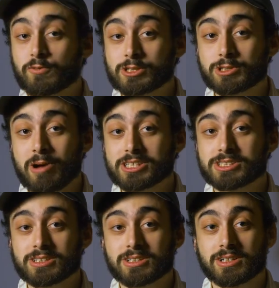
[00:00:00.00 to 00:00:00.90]
first
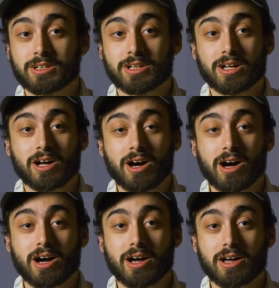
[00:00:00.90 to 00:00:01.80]
question,
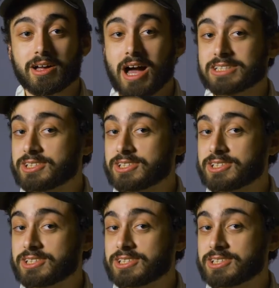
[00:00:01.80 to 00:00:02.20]
I